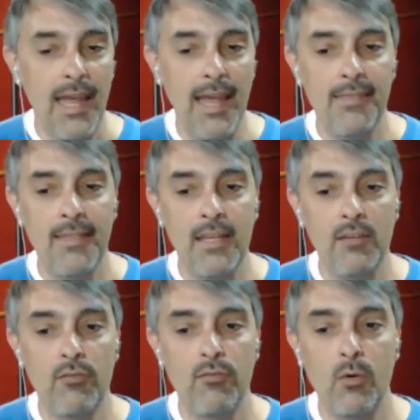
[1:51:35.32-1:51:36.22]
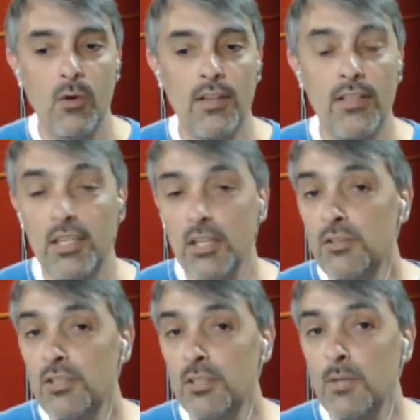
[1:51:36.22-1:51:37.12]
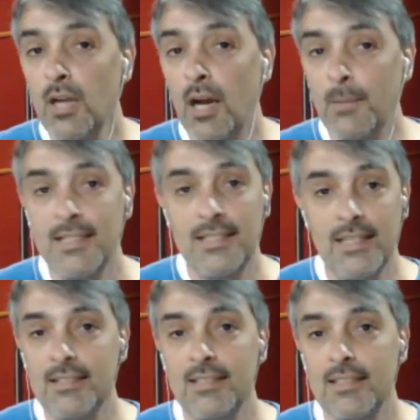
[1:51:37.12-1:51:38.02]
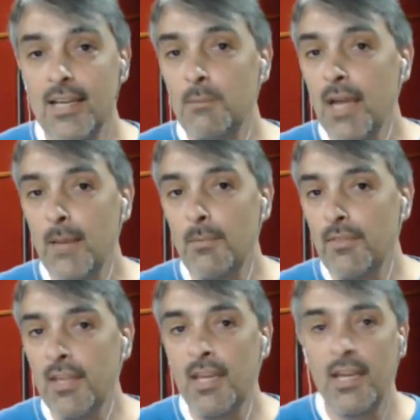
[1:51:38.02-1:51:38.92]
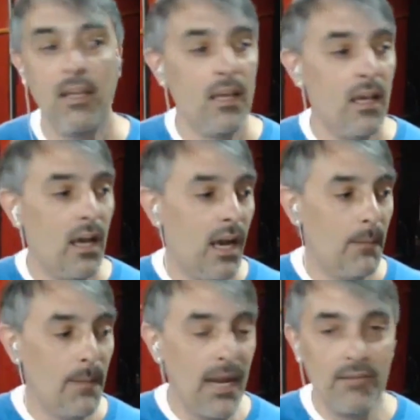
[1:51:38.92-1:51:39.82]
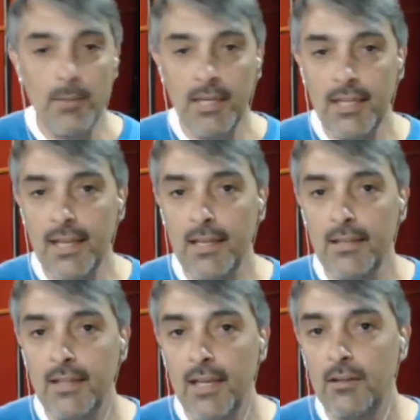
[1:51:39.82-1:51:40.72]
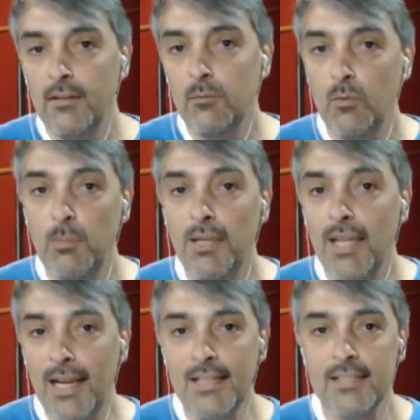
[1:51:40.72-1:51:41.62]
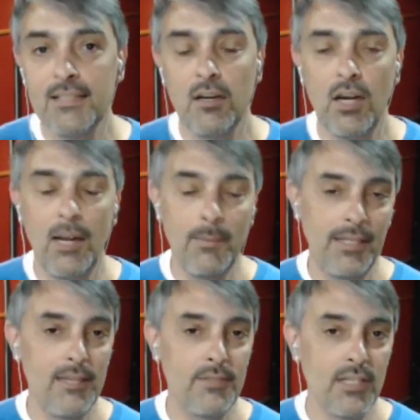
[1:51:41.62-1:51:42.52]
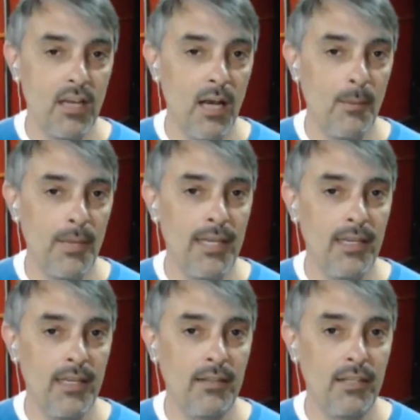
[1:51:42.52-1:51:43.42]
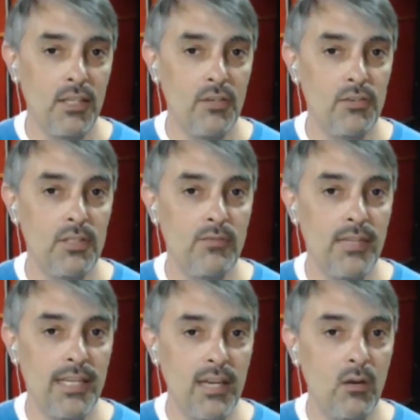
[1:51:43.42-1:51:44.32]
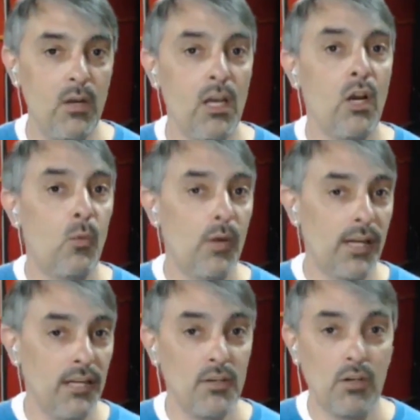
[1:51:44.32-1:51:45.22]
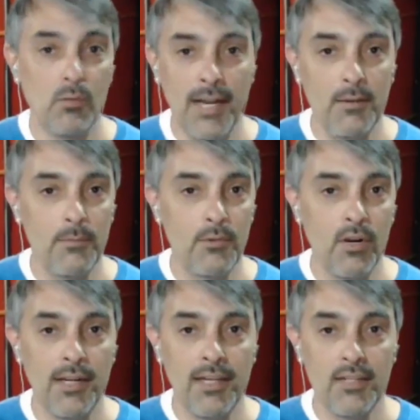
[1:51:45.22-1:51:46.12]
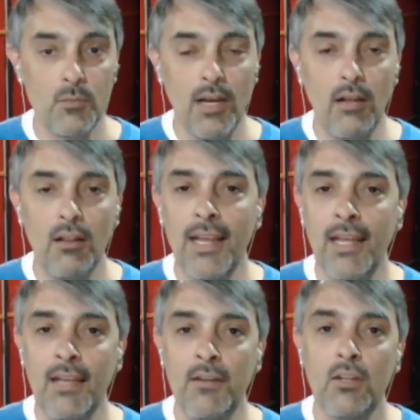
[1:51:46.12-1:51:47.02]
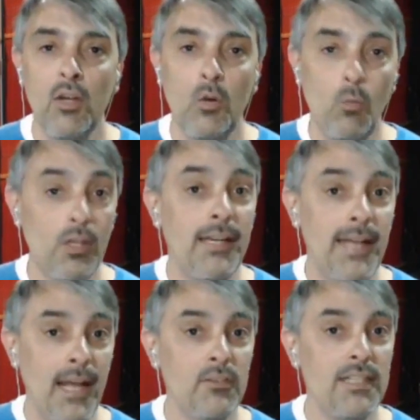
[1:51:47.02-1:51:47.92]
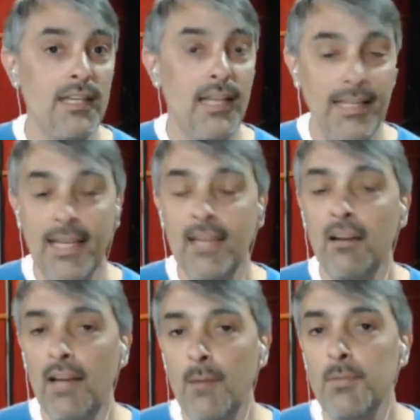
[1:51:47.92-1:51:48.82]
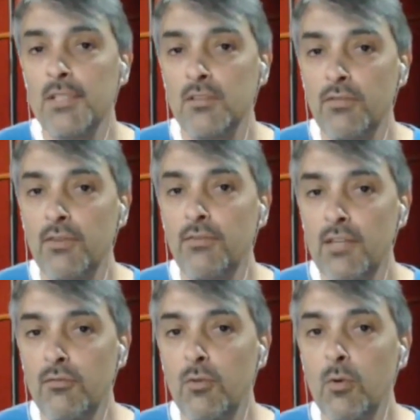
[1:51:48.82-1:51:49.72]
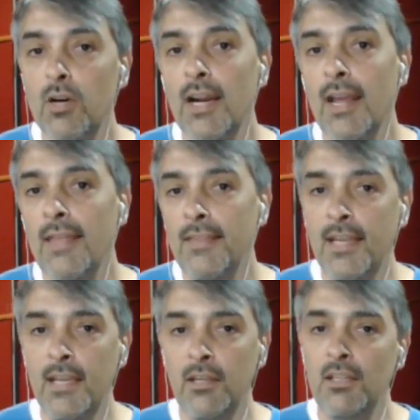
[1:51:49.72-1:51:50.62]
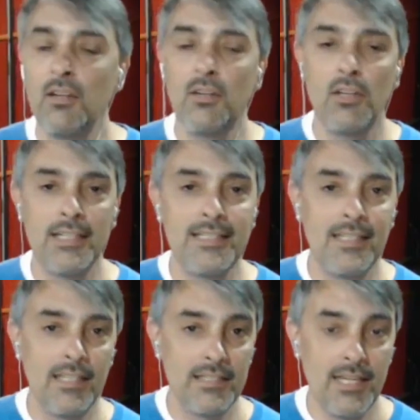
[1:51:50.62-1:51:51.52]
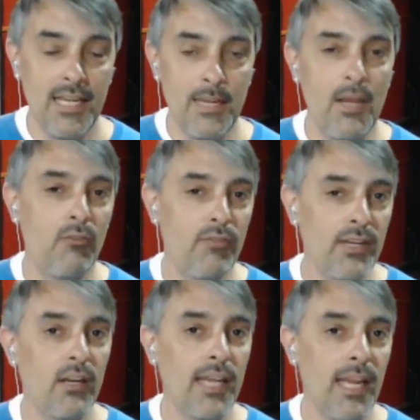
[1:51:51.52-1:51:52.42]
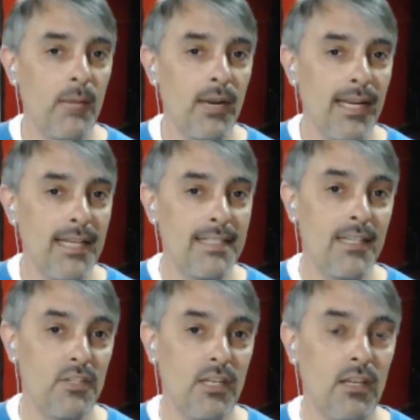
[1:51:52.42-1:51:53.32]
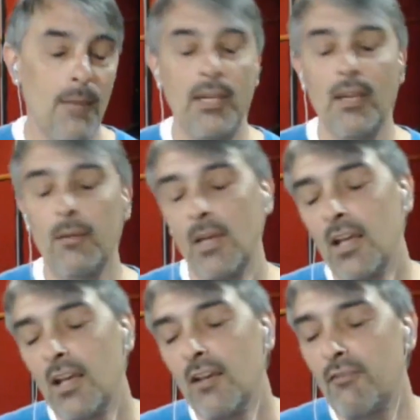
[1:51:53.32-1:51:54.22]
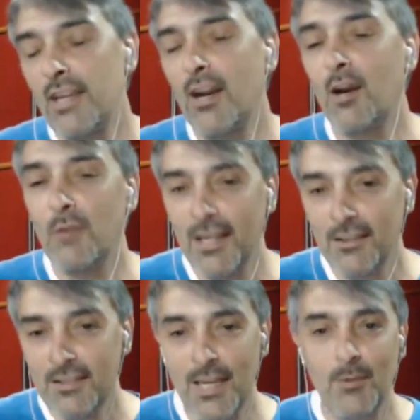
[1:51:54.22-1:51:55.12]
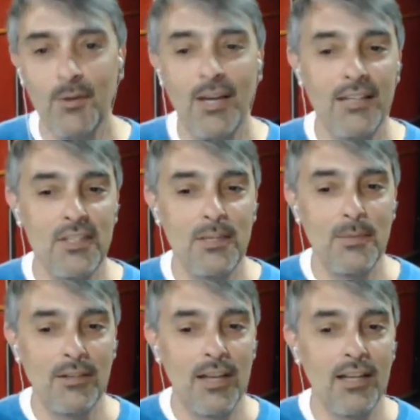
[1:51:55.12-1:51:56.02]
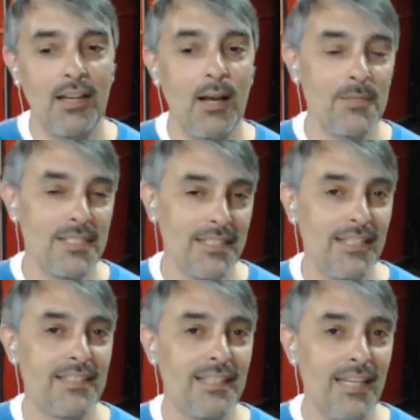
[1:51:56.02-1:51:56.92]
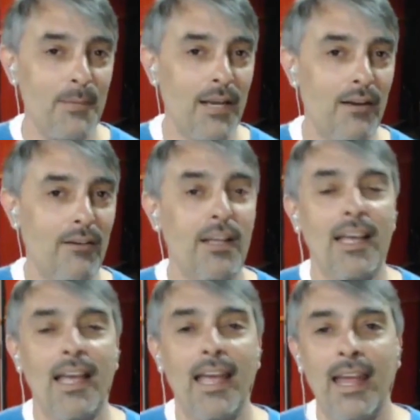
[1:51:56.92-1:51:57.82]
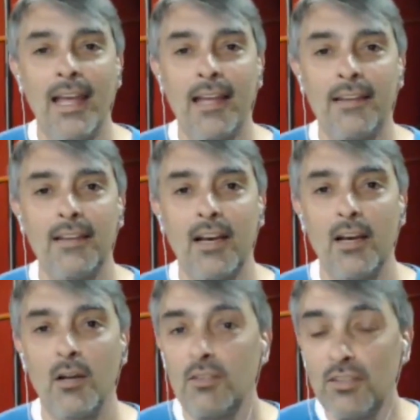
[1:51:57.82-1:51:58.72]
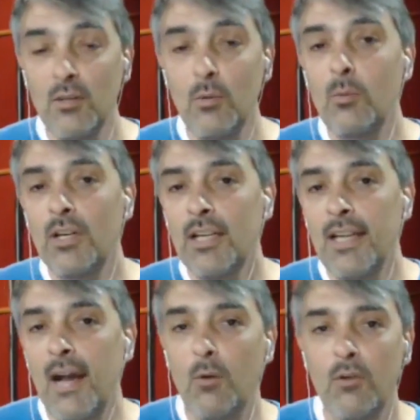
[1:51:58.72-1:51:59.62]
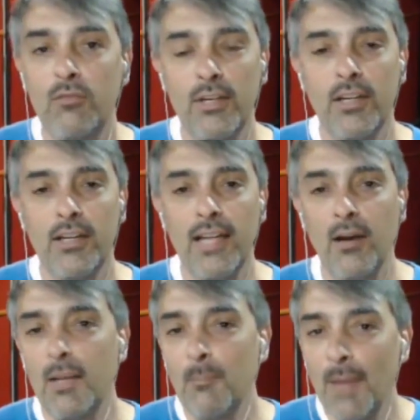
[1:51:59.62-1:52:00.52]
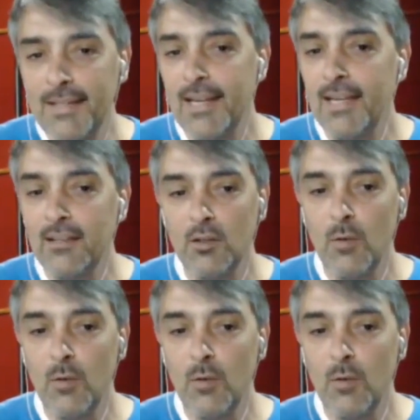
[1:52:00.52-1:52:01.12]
And then for the YouTube comments, it's the same type of thing. Everybody that replies, or I mean, leaves a comment in the YouTube video, we're going to do a random drawing as well. And we'll announce it again on episode 54. And then, you know, you can send us an email, VR Game Rankings at VR Roundtable at gmail.com. Send us an email. And so we'll work it out. We'll figure it out. It might take a little